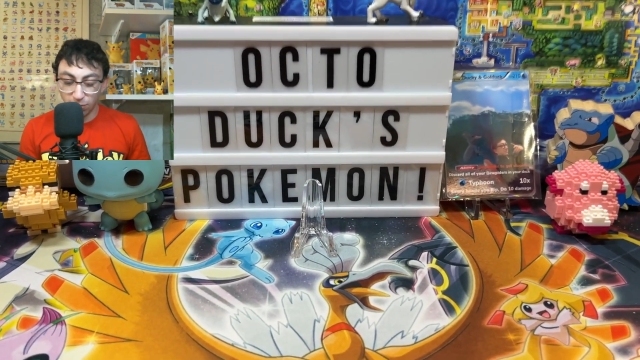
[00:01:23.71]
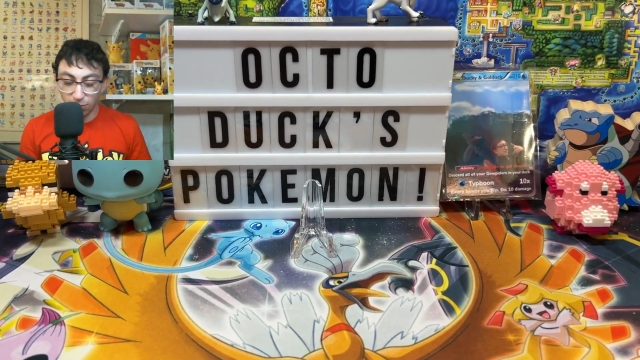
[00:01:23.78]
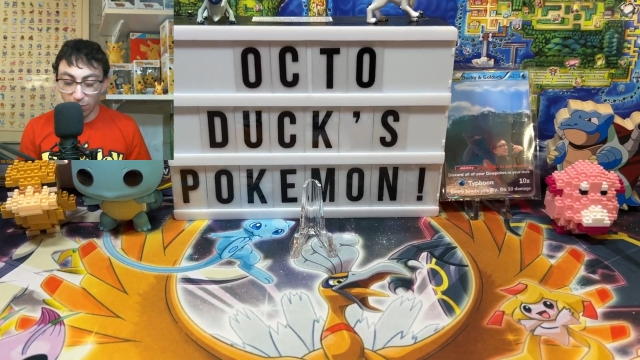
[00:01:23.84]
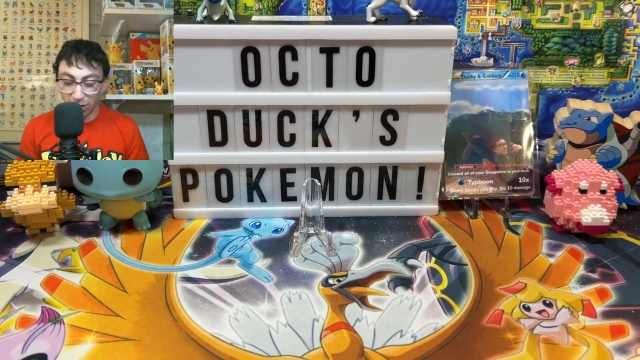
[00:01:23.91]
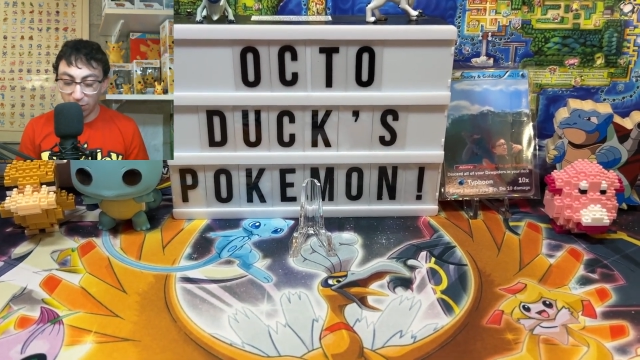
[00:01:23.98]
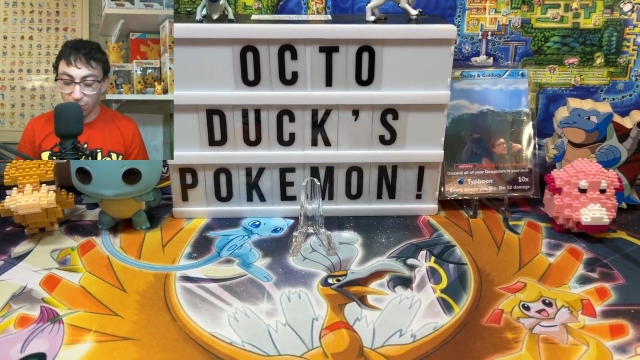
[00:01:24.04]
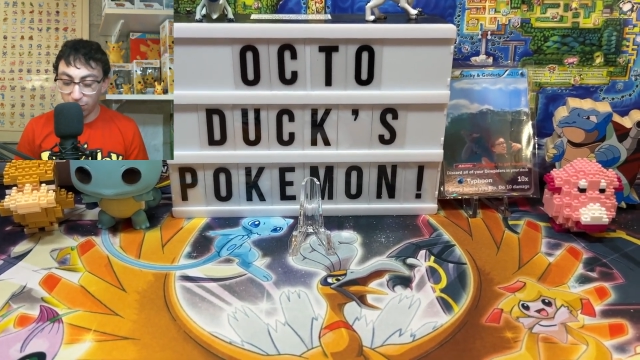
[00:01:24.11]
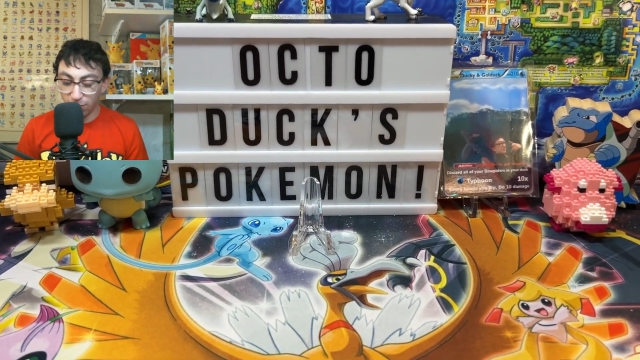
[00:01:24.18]

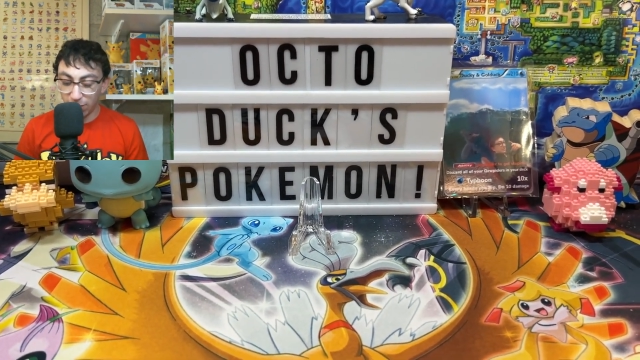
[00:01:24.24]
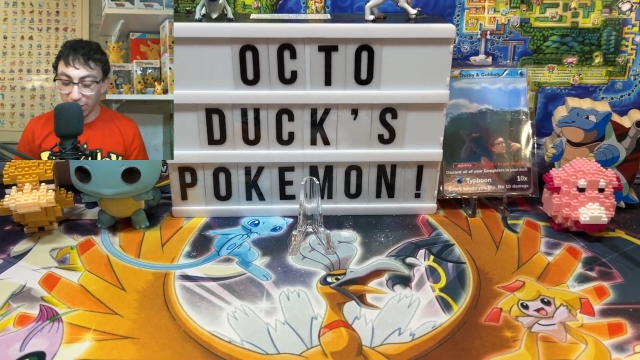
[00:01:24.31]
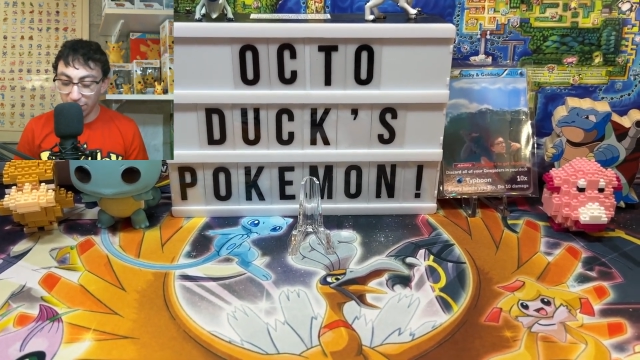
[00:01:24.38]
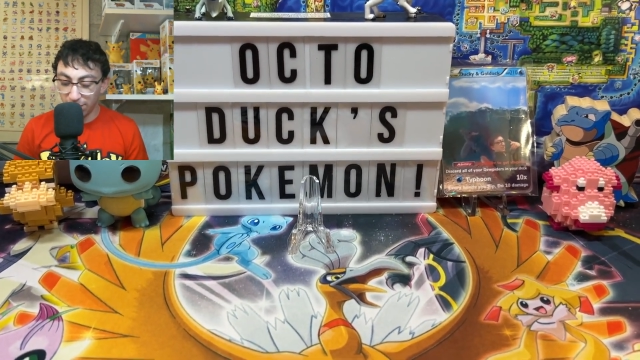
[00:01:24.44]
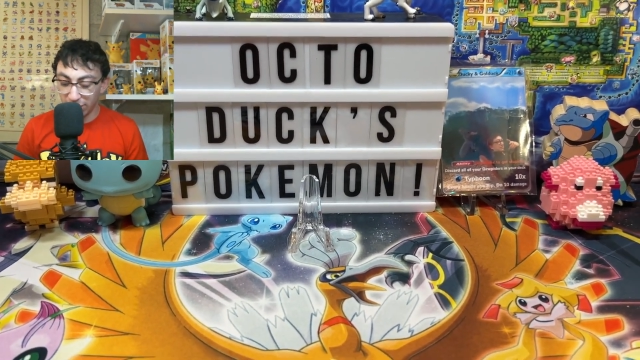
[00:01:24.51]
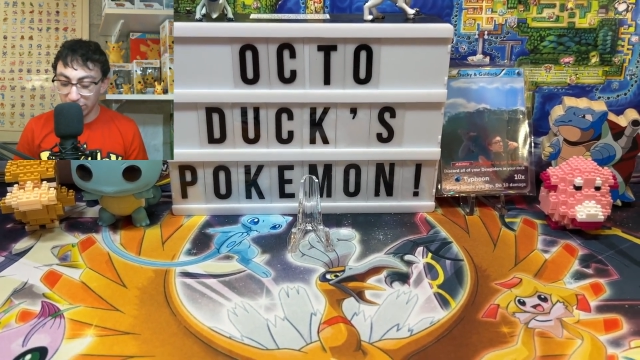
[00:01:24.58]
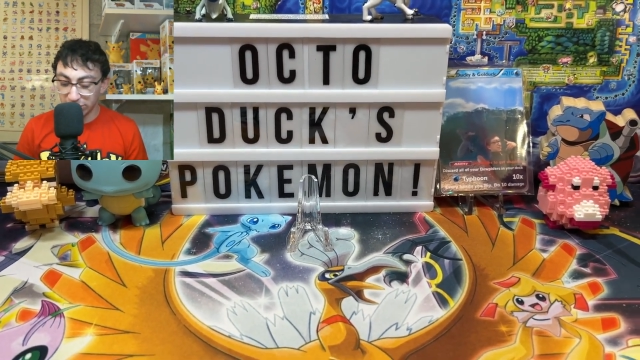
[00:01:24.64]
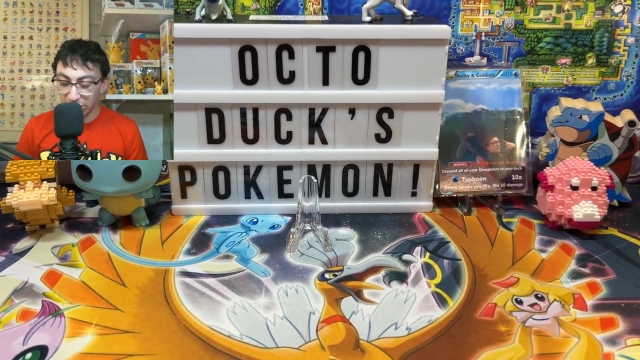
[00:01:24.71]
Wow, why
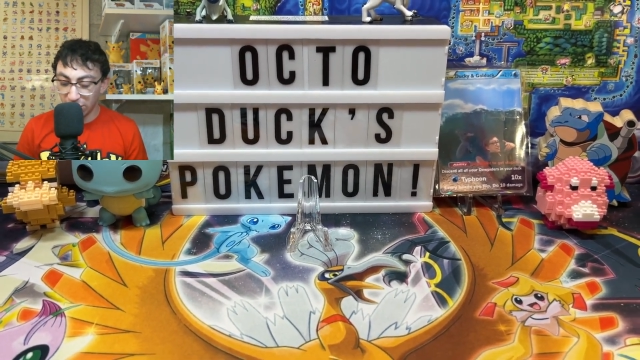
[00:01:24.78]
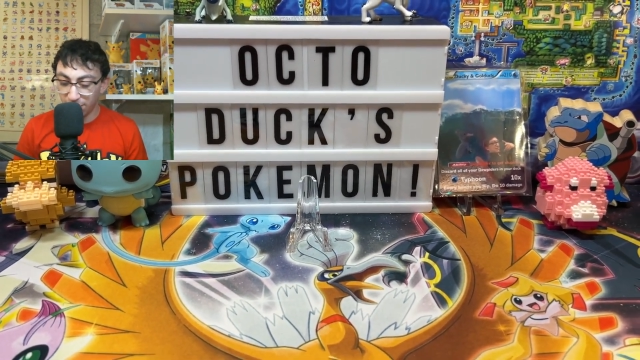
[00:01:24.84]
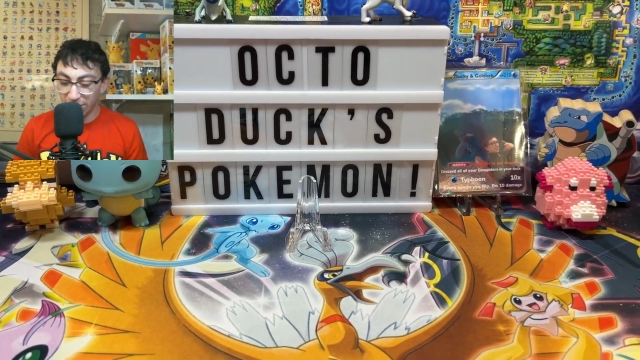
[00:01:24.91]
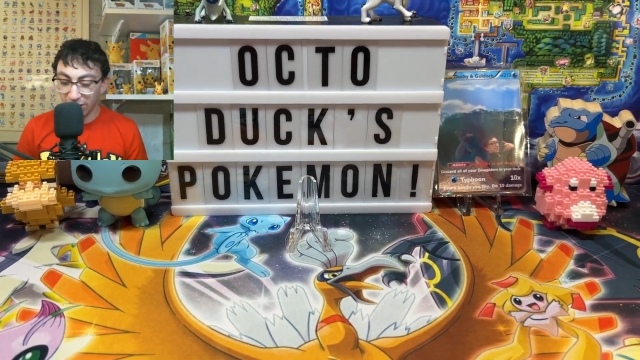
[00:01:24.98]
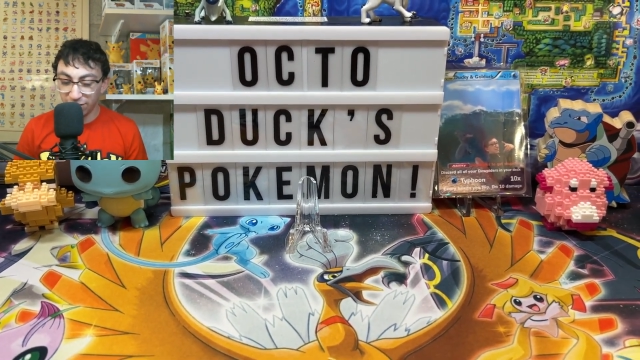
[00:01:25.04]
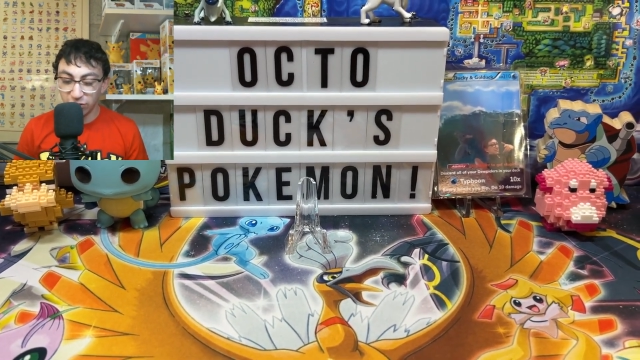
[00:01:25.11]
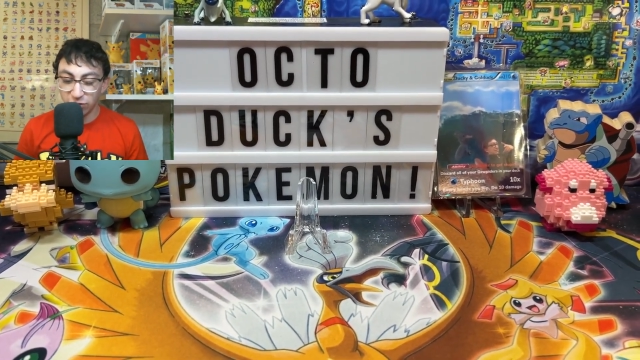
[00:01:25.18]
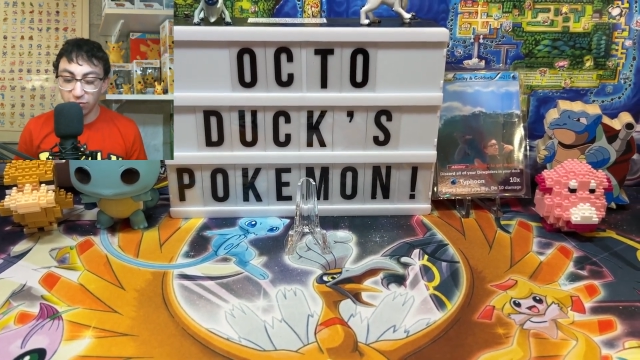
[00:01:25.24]
did my setup
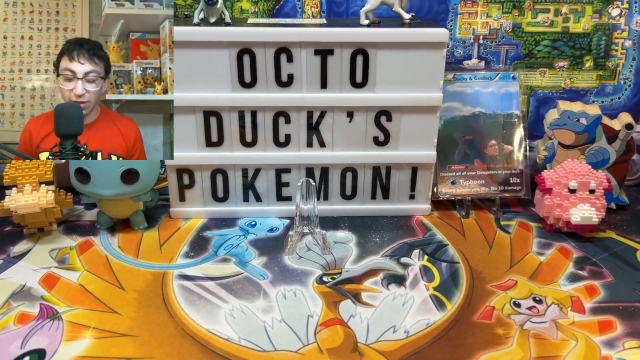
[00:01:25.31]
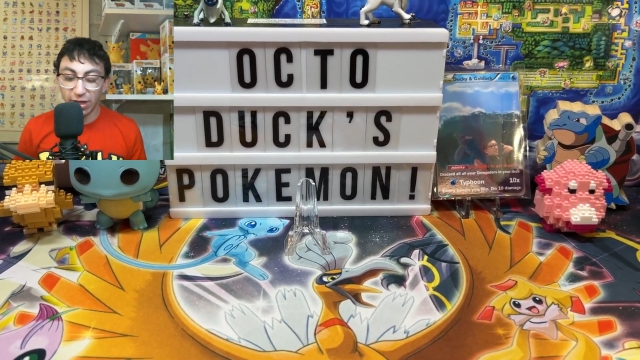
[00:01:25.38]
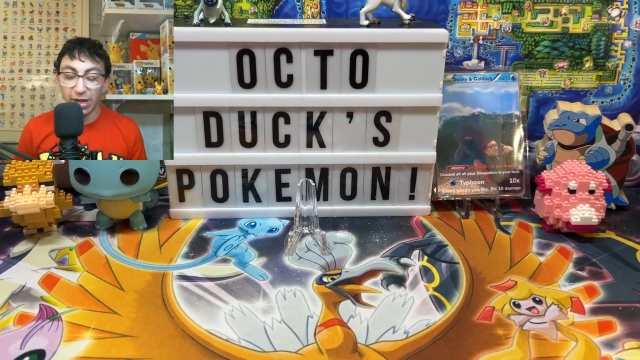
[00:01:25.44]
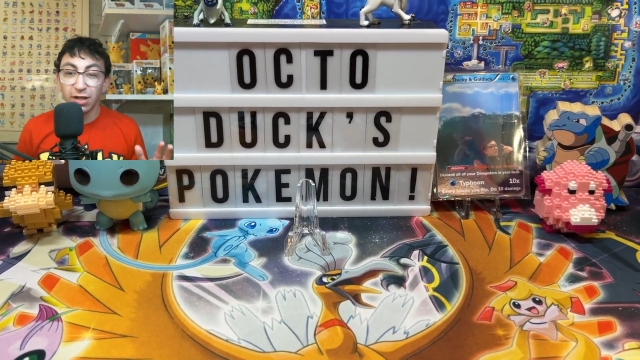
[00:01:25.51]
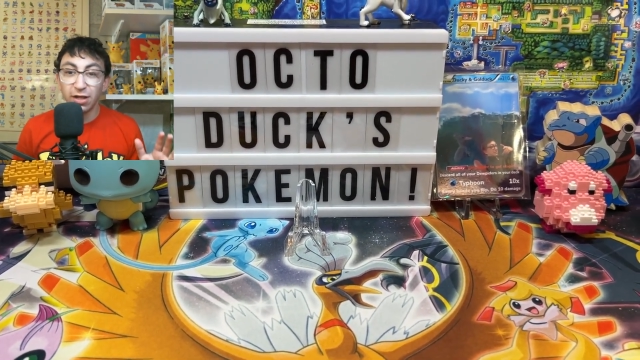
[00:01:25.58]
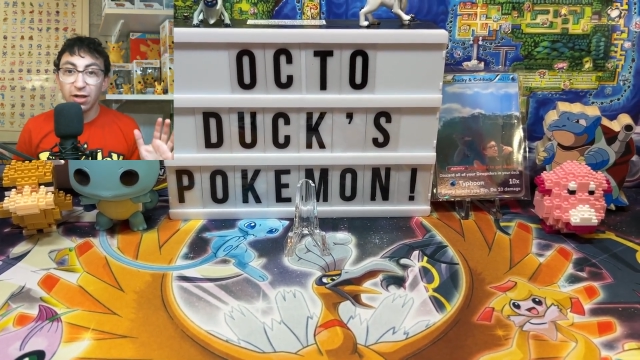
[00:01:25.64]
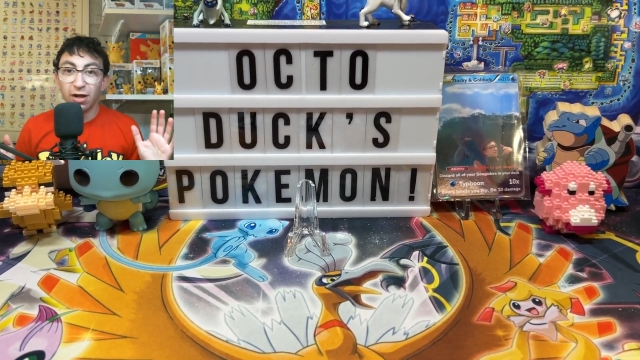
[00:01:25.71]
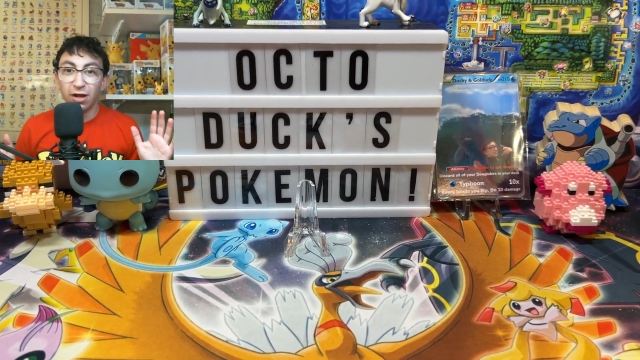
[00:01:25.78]
have to do that?